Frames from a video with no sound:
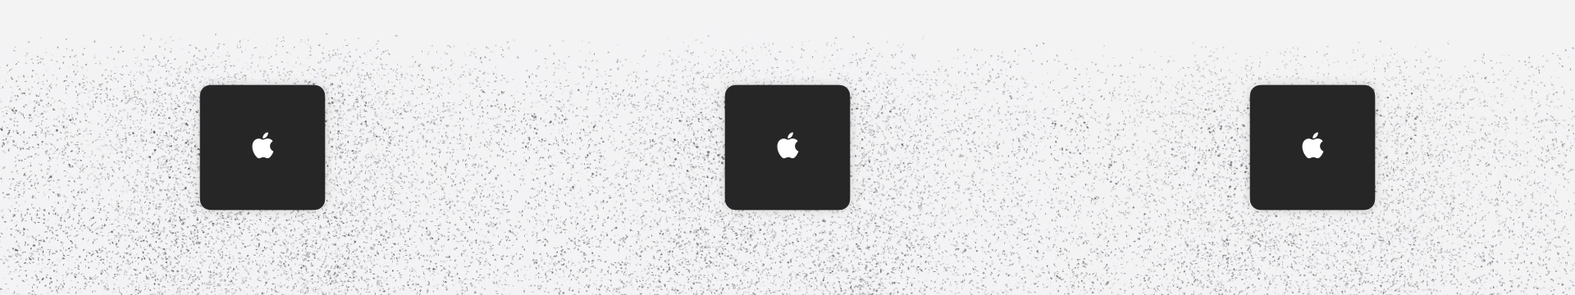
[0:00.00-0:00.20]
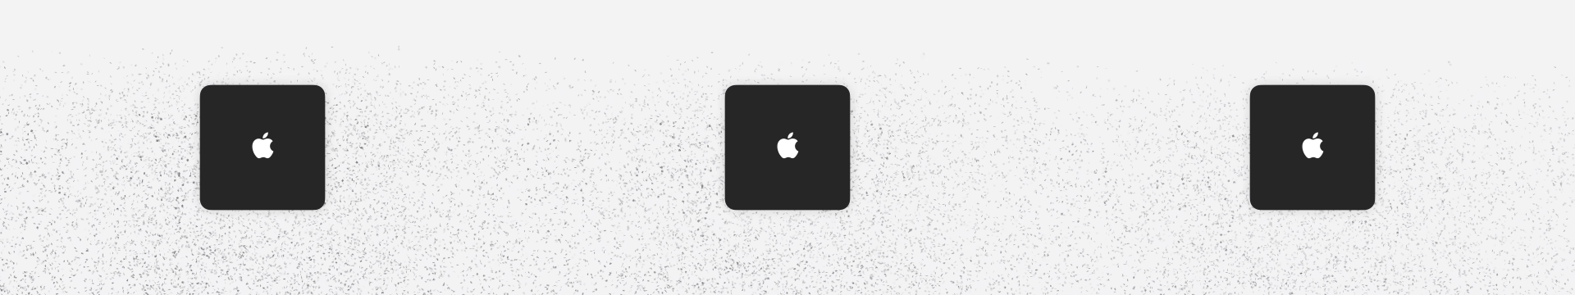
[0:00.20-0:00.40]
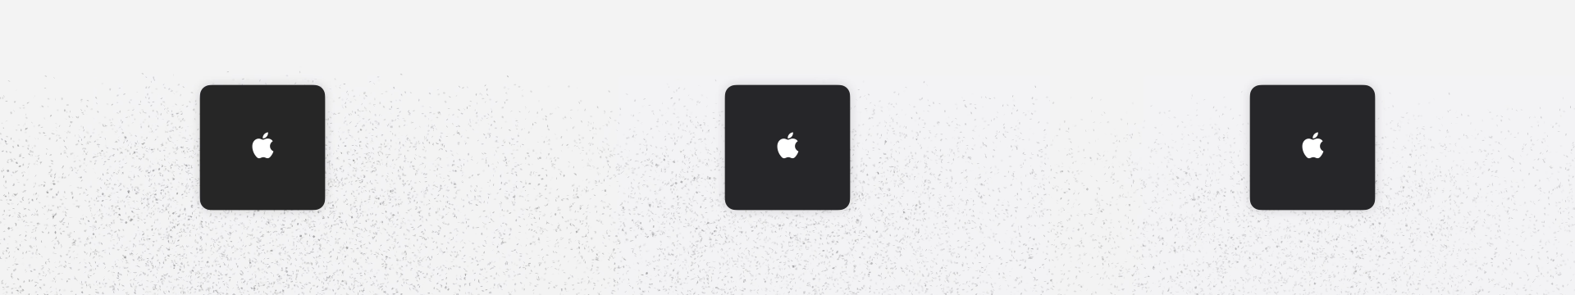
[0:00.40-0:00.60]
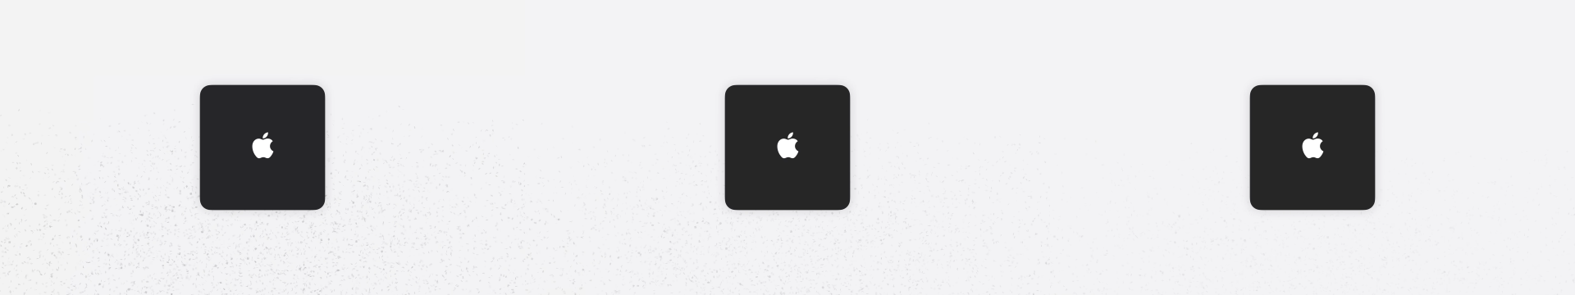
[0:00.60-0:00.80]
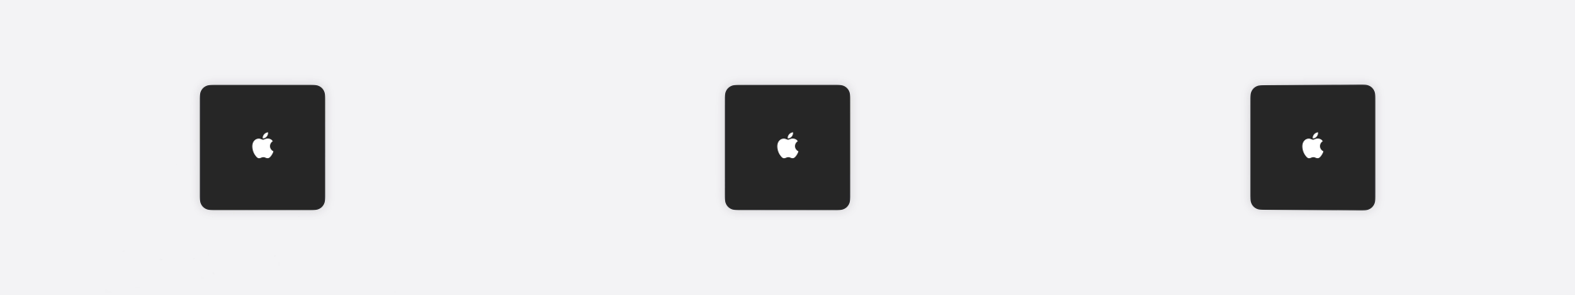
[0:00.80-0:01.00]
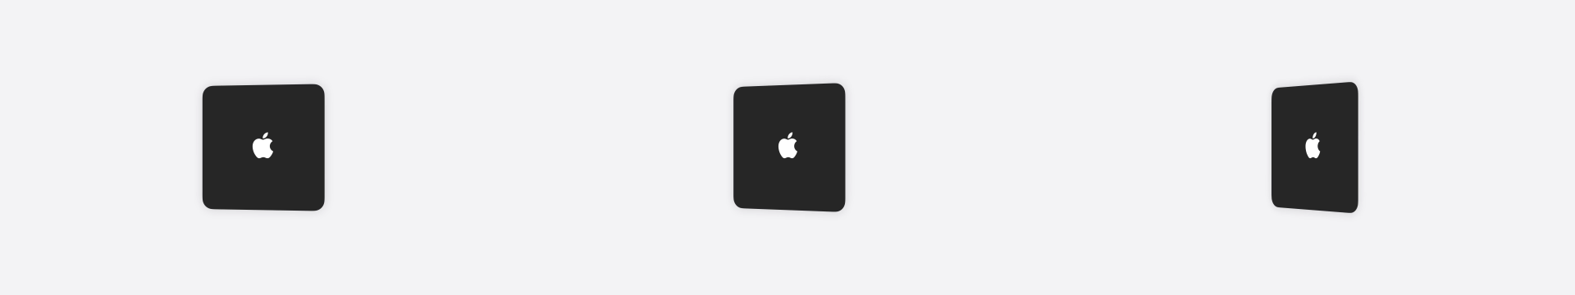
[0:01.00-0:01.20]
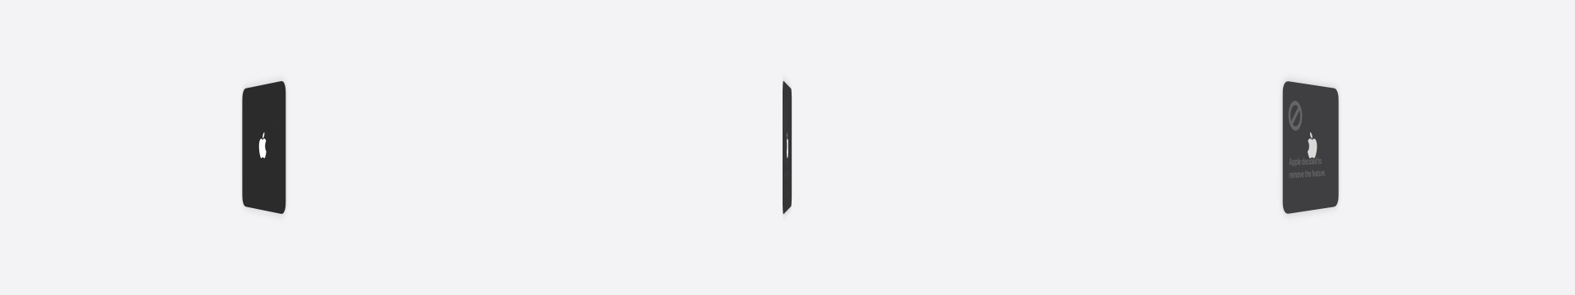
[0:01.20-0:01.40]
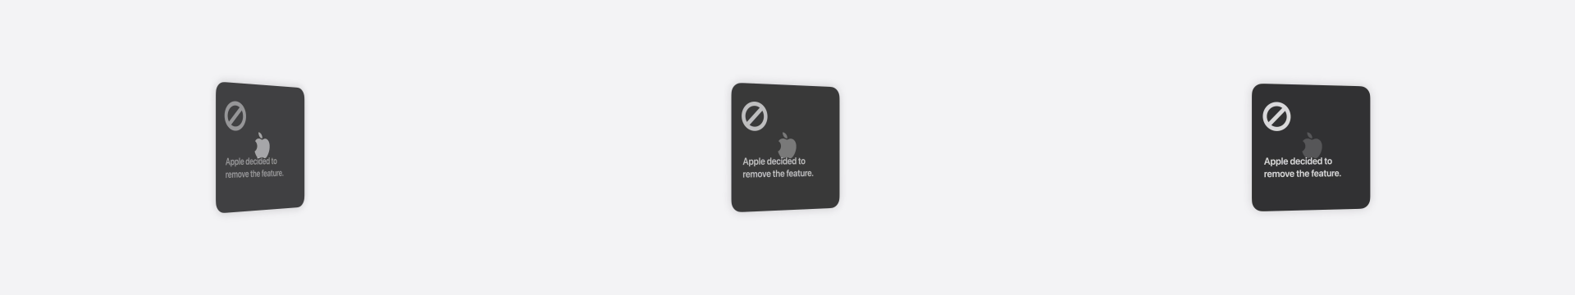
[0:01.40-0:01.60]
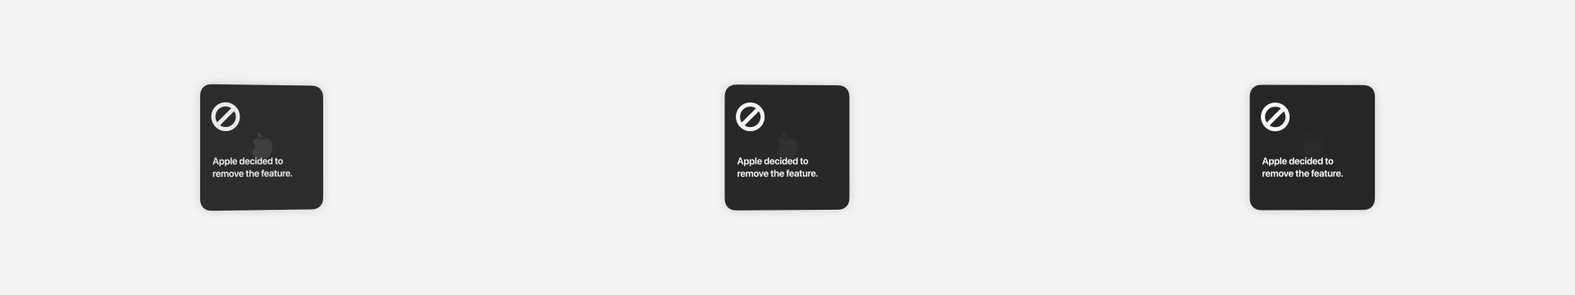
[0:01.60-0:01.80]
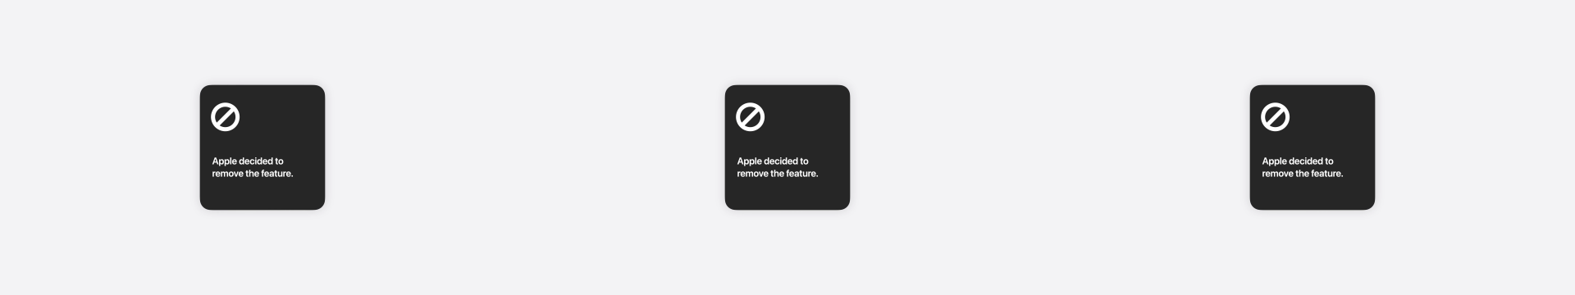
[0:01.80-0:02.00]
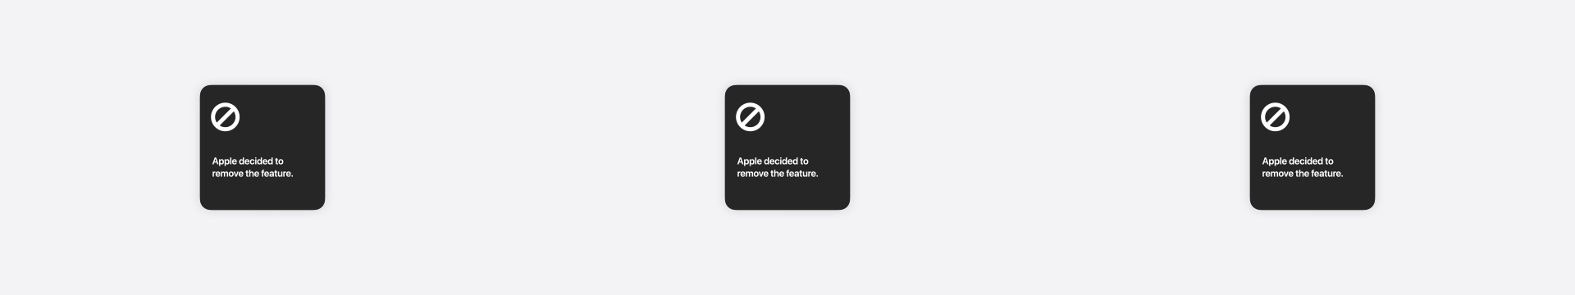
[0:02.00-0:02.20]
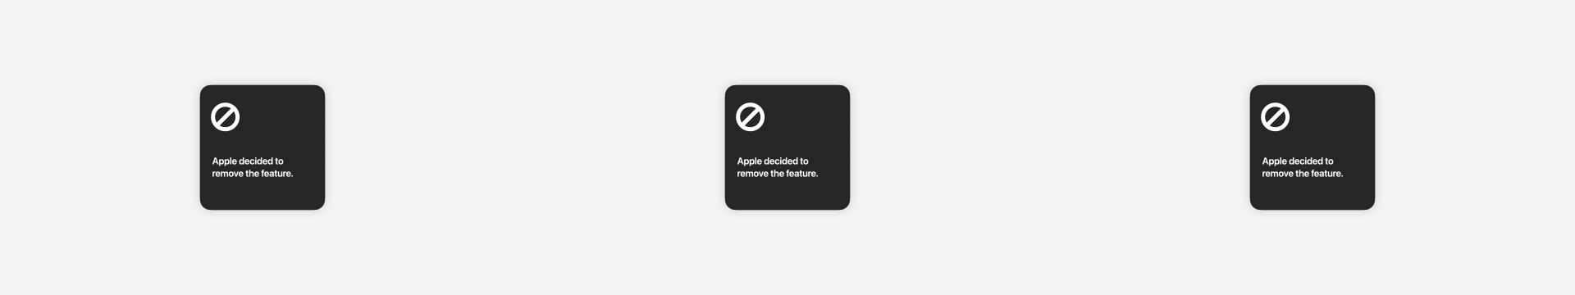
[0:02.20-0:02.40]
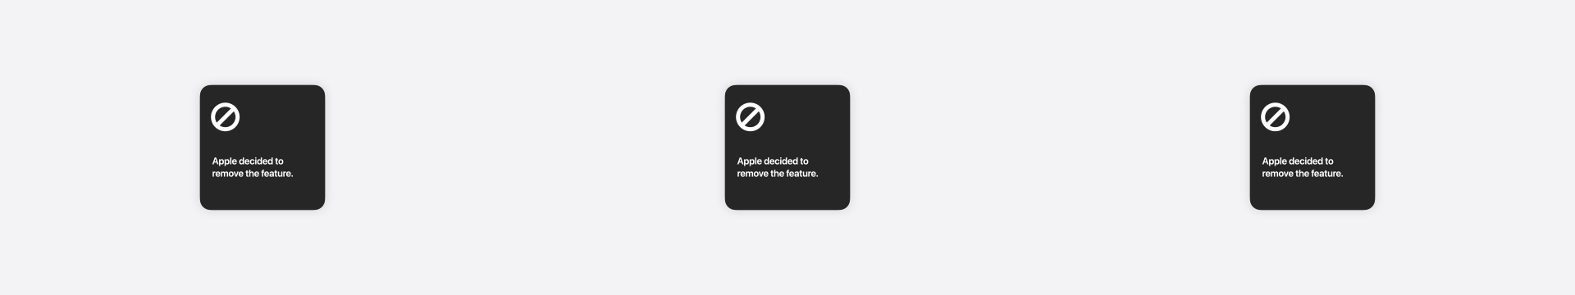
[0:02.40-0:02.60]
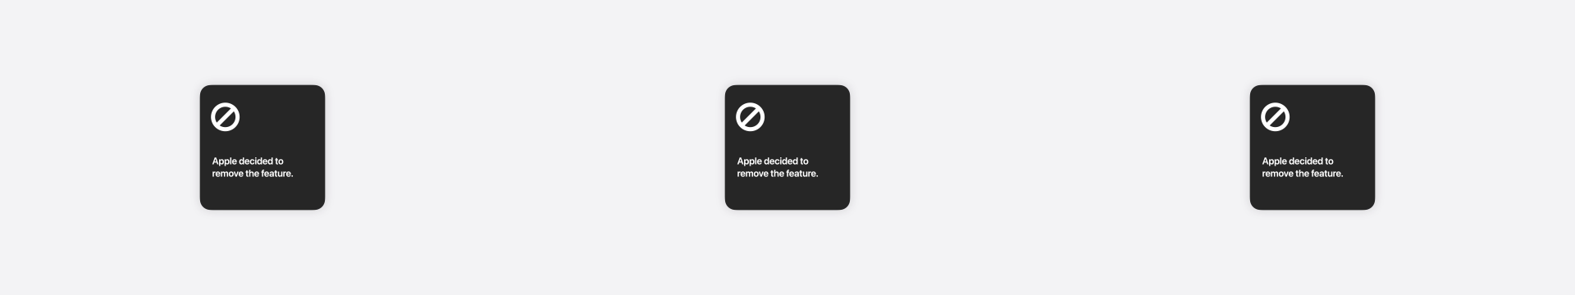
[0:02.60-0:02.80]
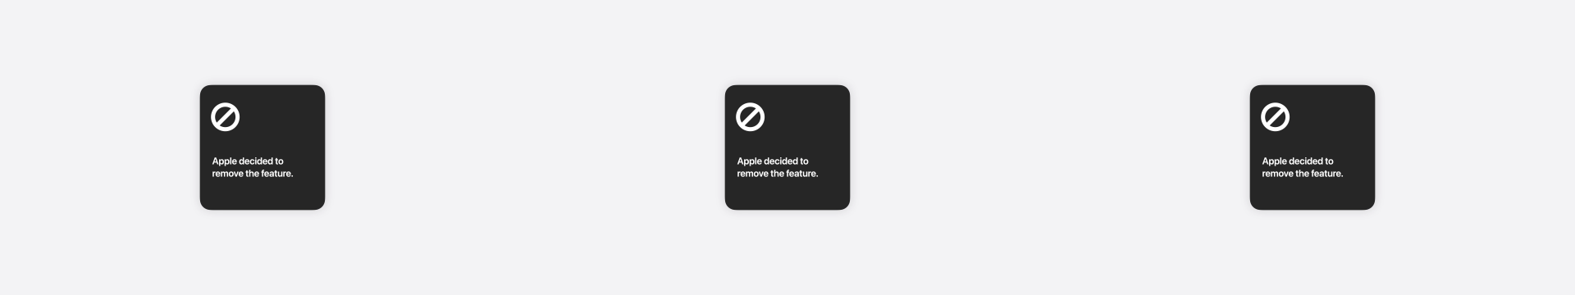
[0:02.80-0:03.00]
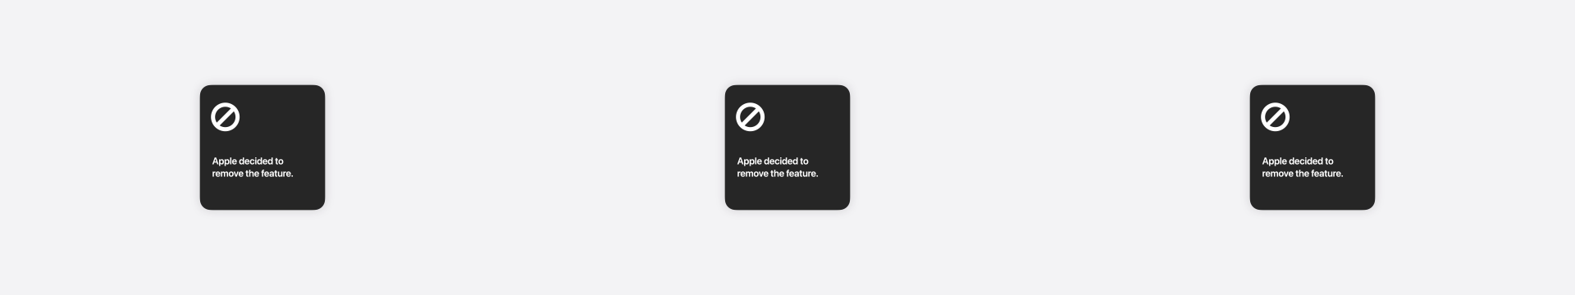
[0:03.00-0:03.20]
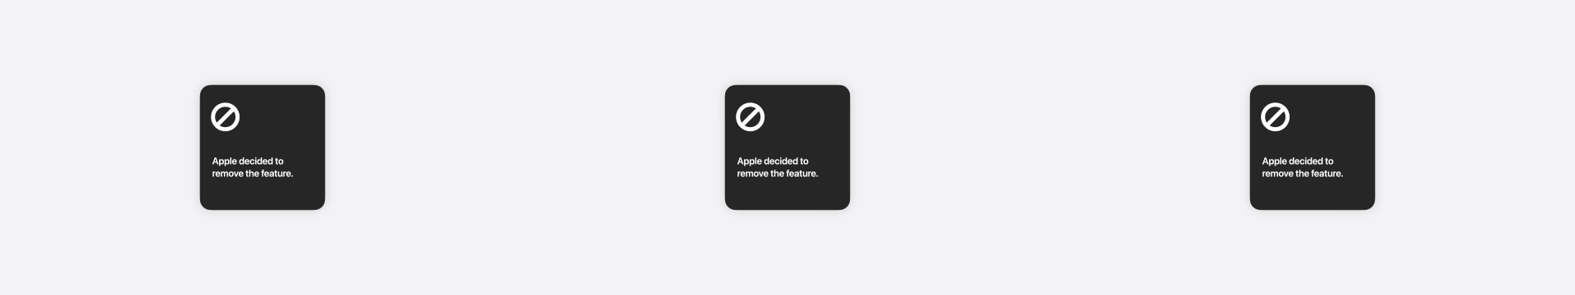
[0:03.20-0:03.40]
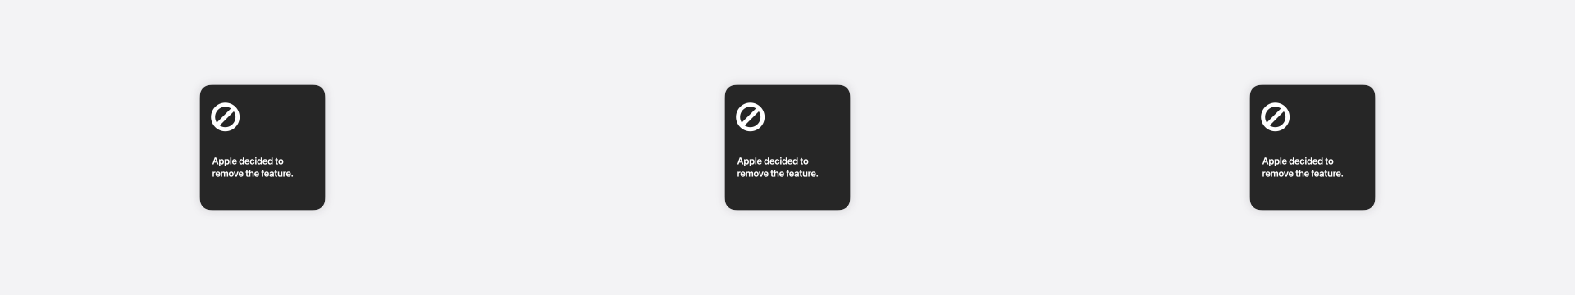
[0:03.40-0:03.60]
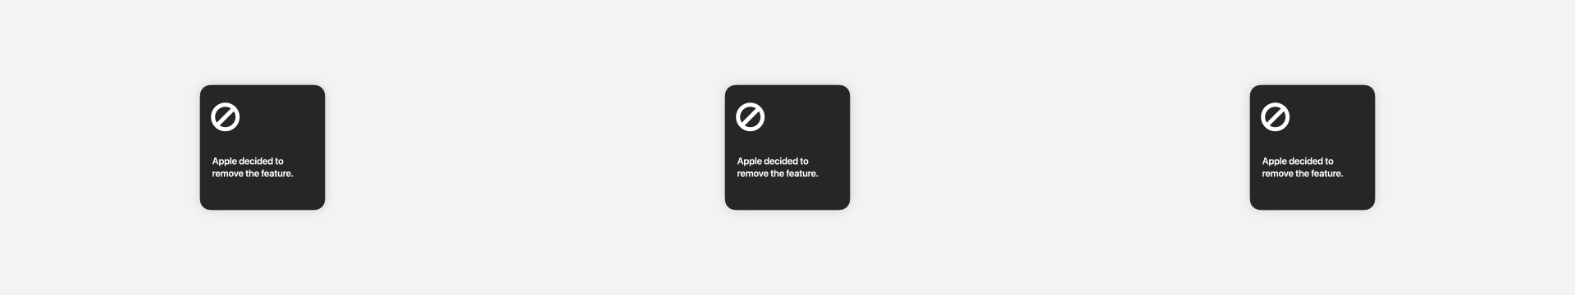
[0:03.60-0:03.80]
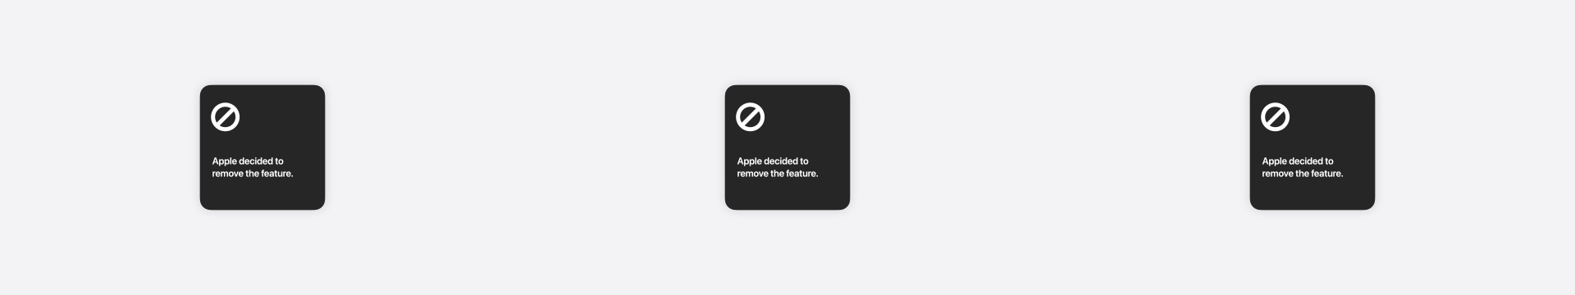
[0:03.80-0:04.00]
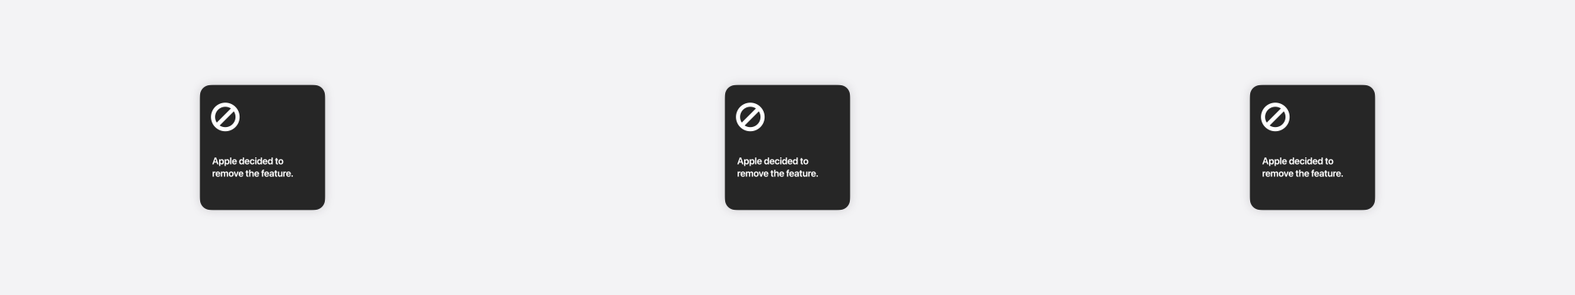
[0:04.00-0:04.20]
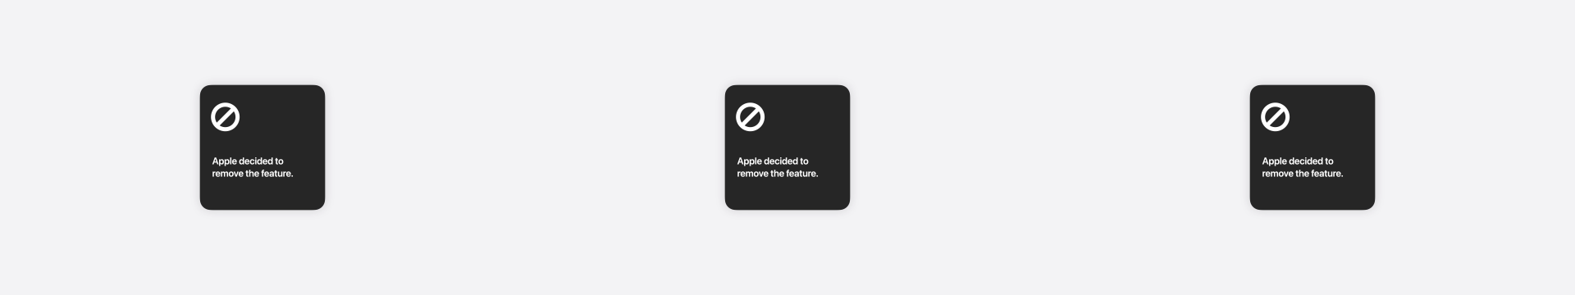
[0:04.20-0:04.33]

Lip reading: Nobody's mouth can be seen.